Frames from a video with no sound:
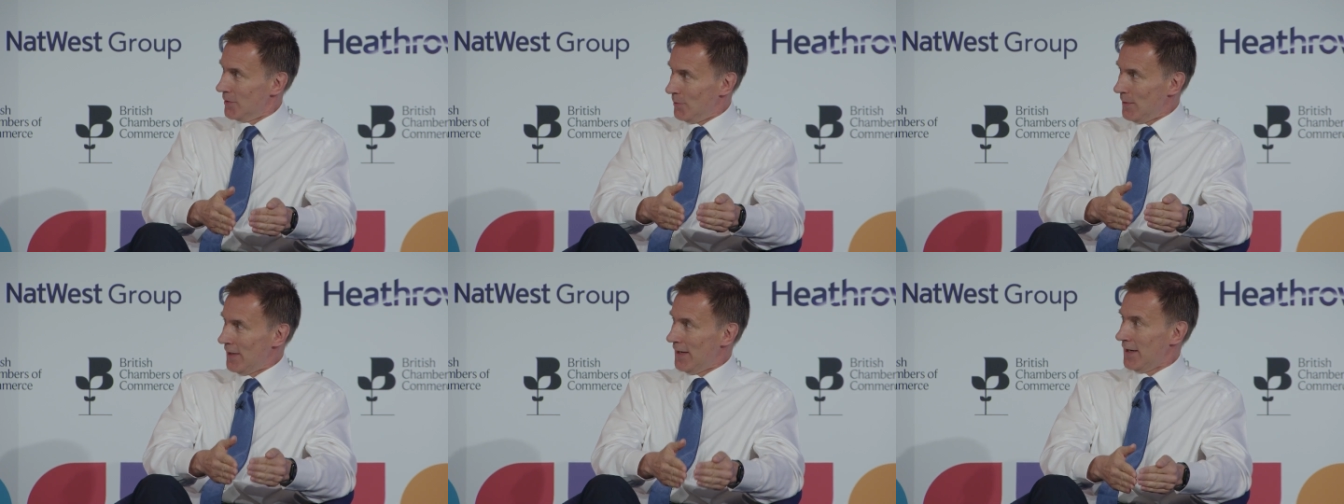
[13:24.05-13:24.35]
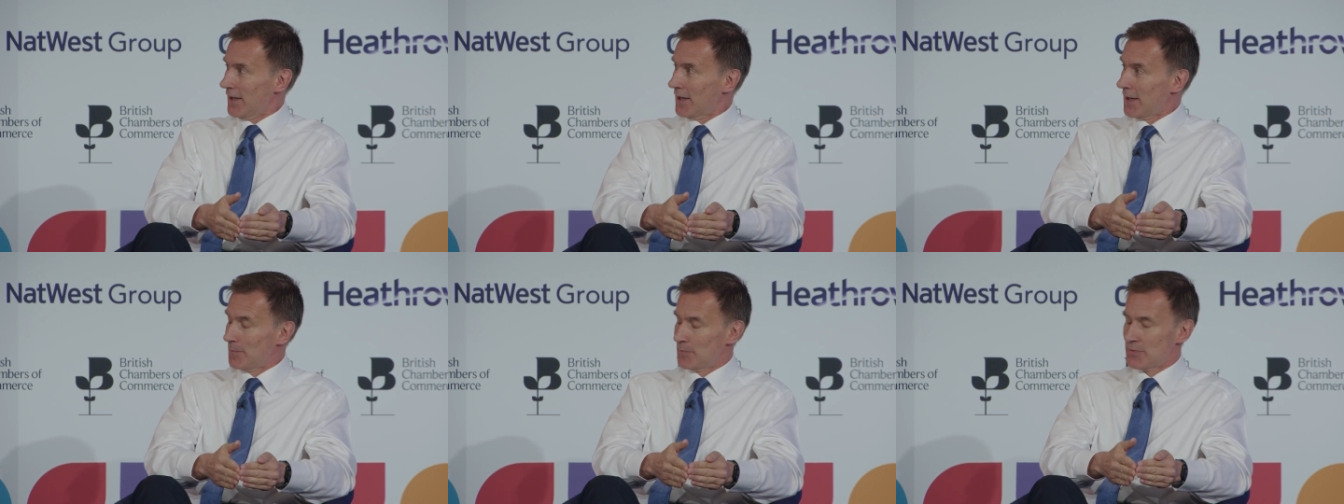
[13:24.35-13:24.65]
when
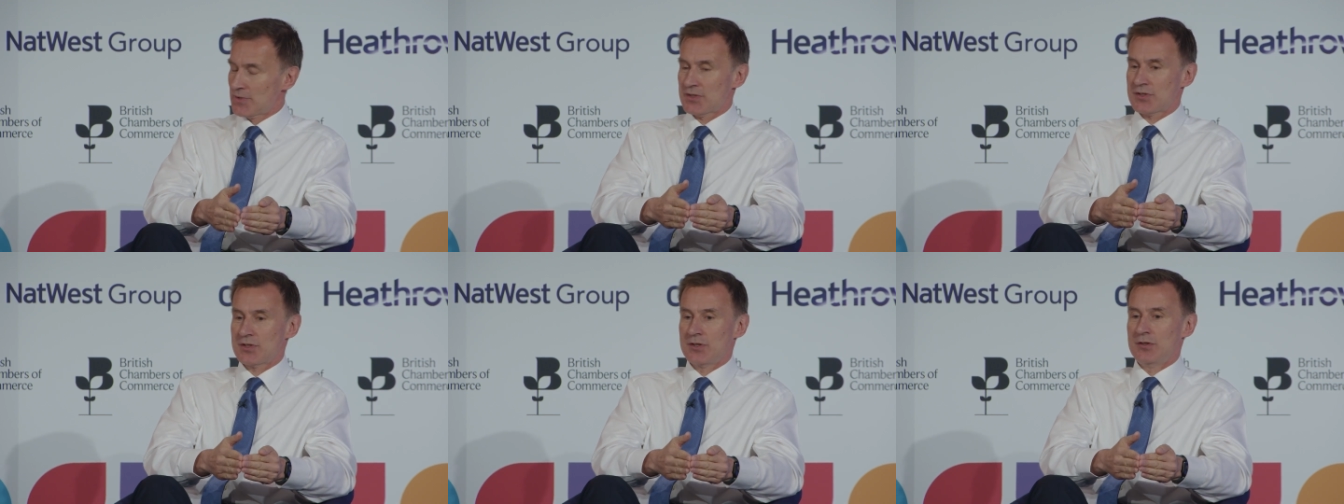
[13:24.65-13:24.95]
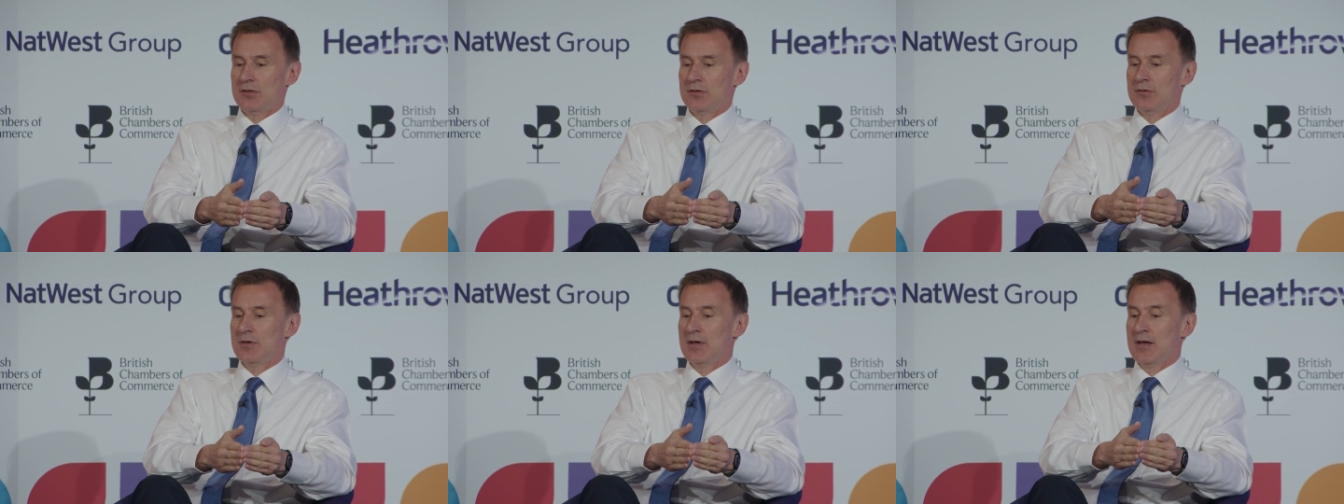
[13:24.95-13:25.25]
it comes
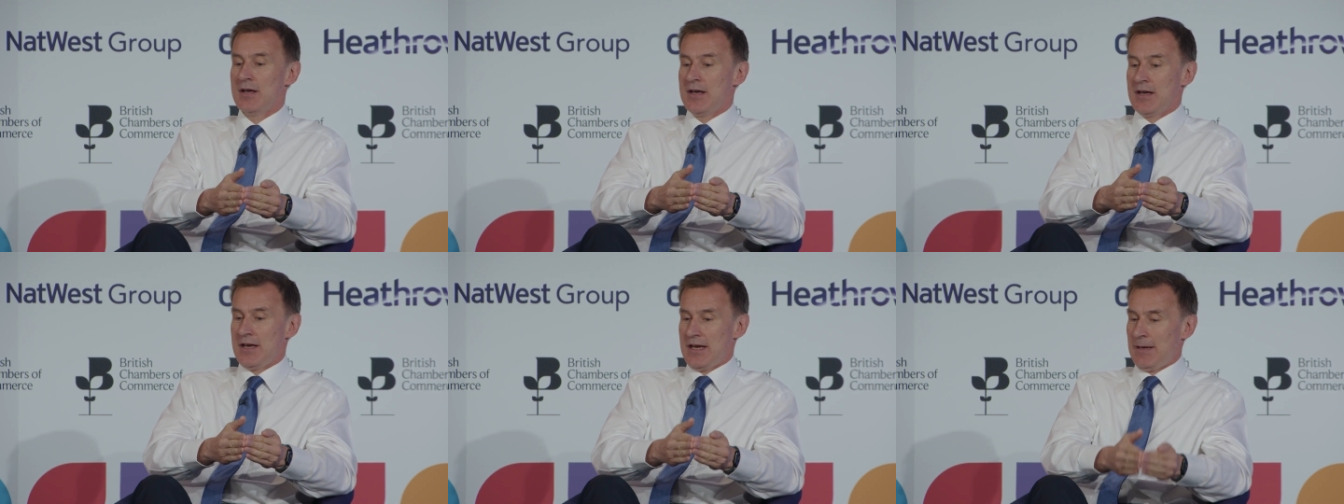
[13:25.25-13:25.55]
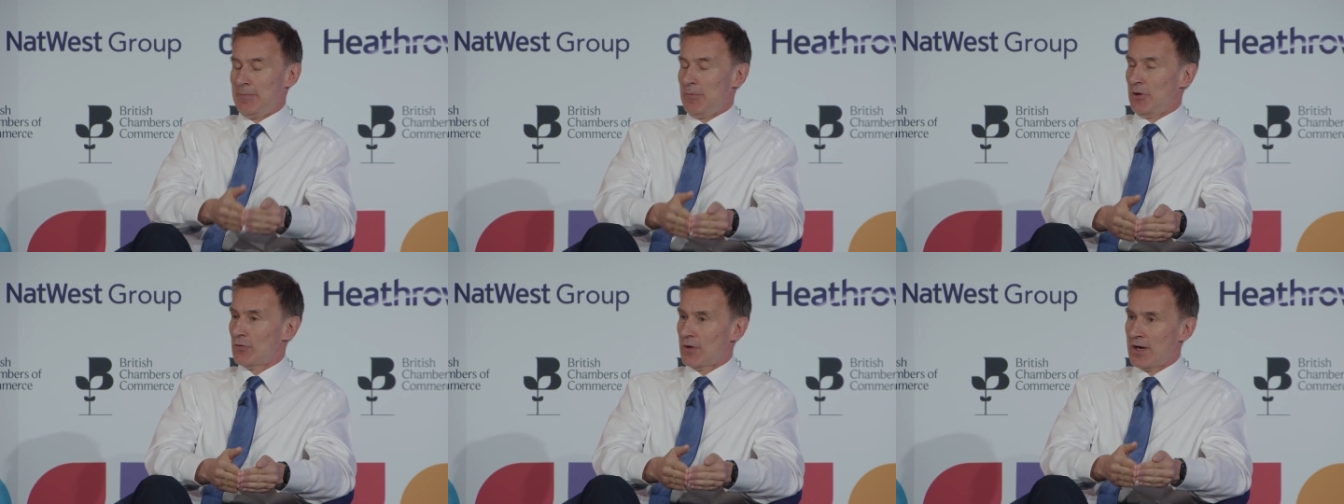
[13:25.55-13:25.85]
to
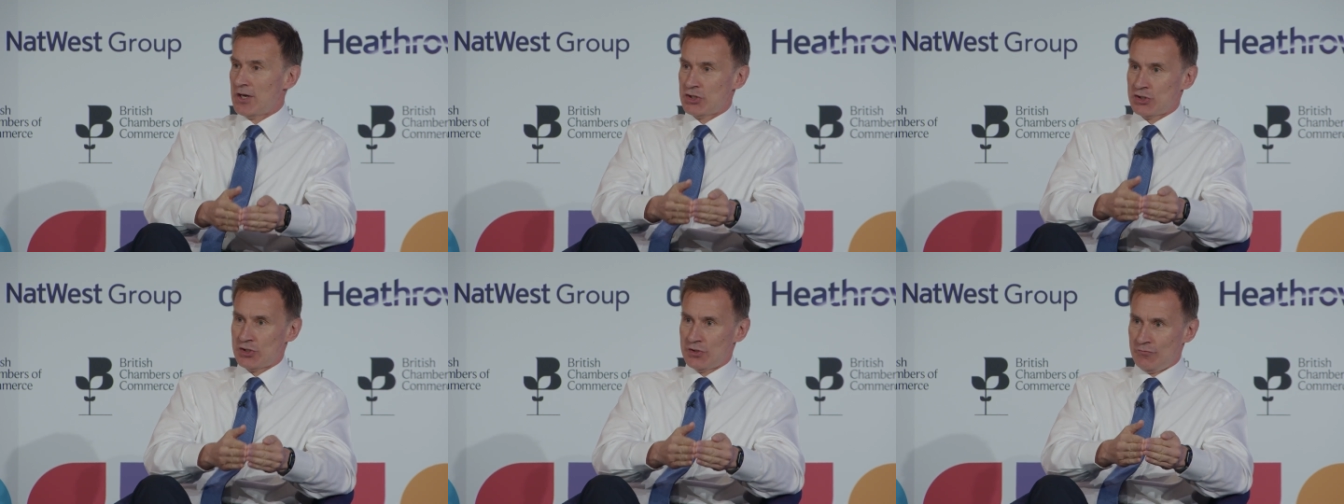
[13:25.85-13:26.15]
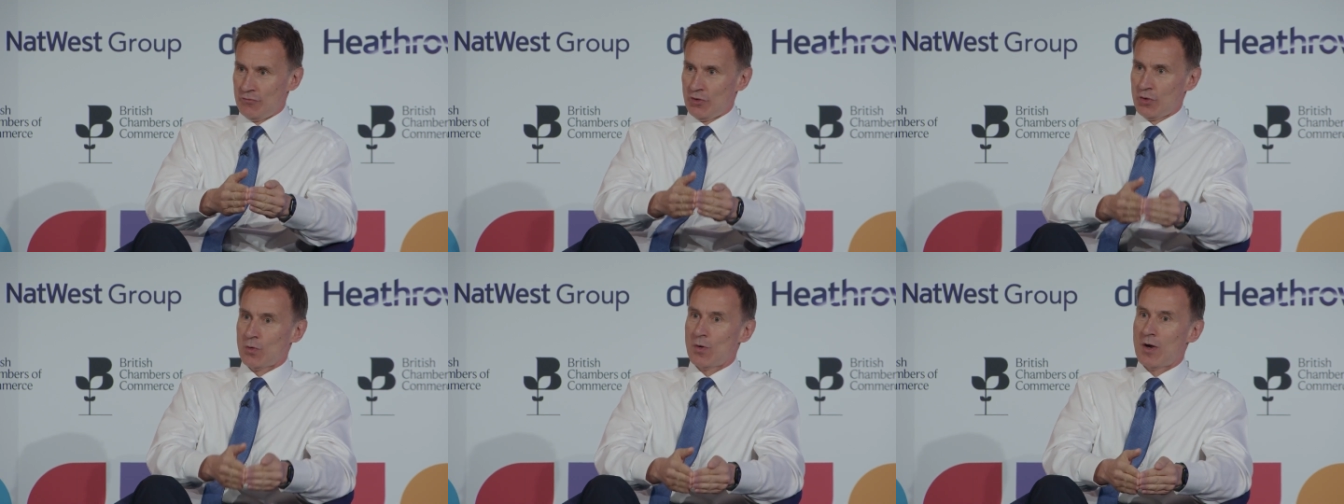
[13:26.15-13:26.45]

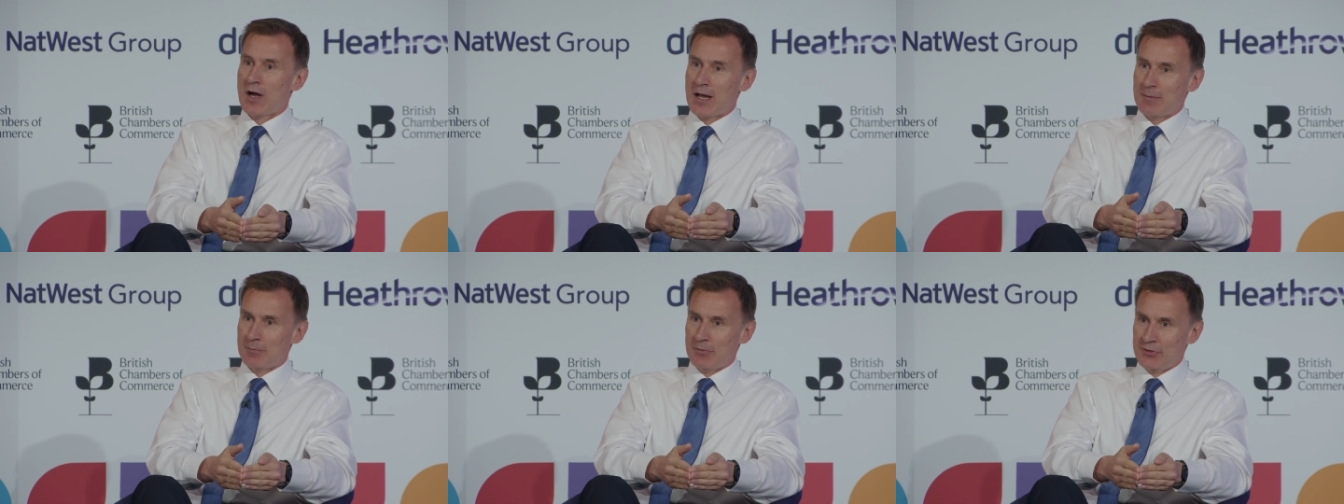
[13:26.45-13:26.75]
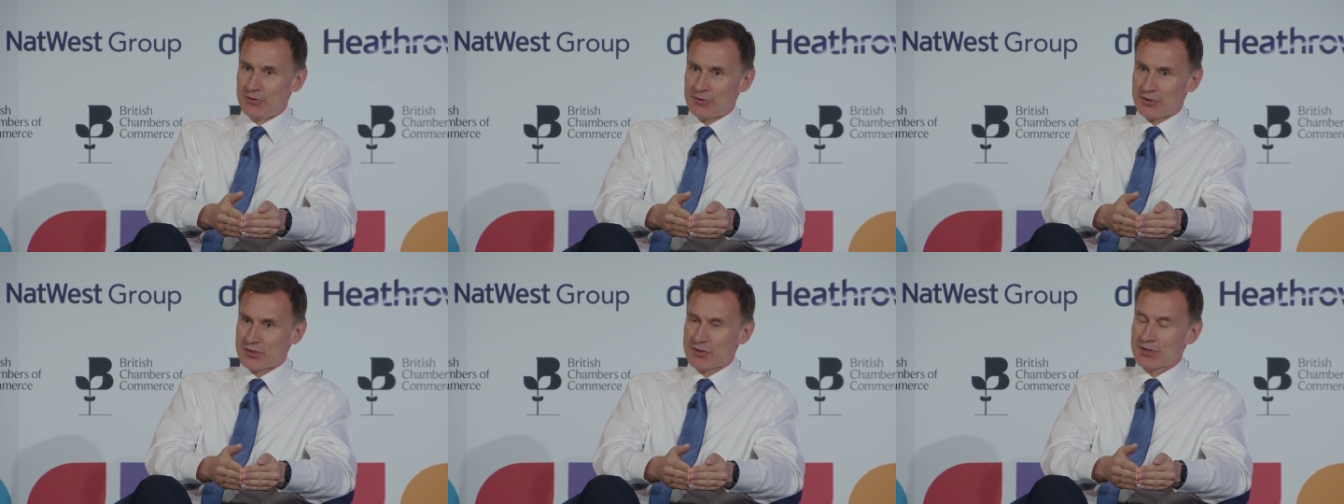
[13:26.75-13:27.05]
immigration
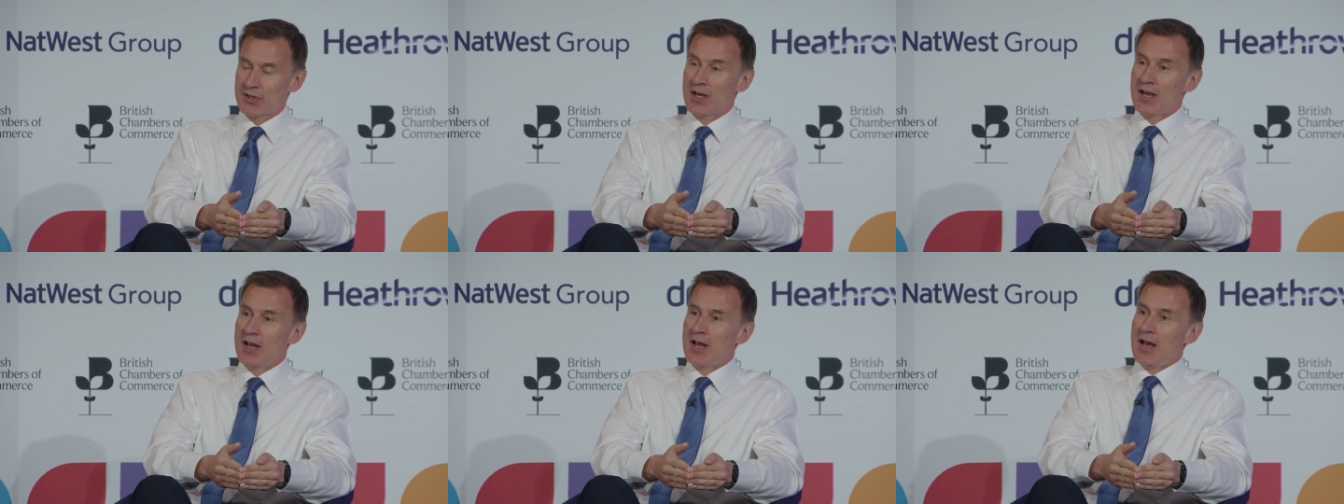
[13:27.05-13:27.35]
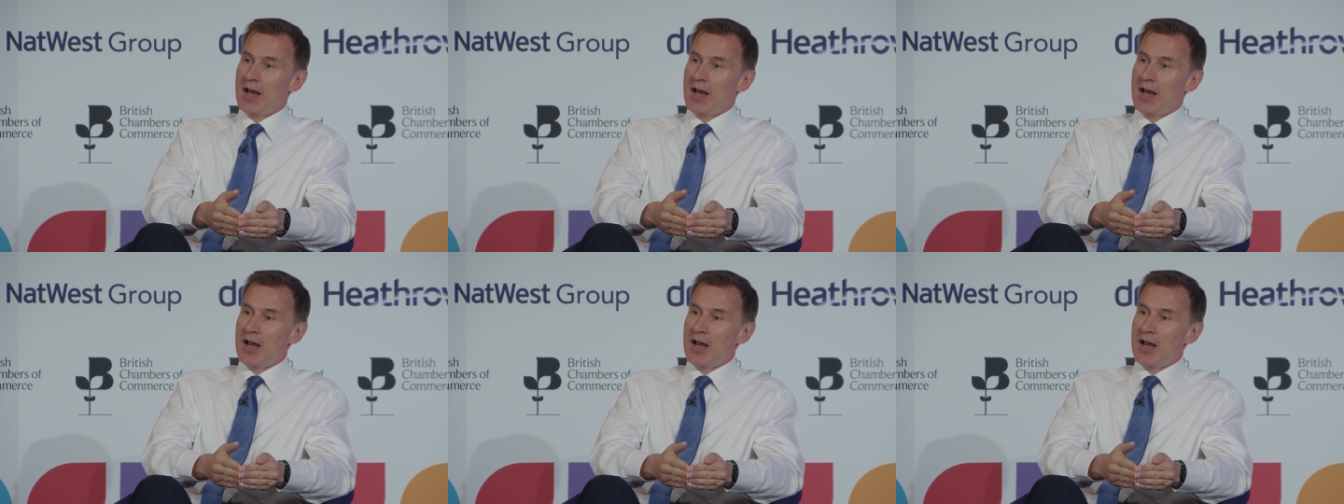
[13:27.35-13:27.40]
requirements.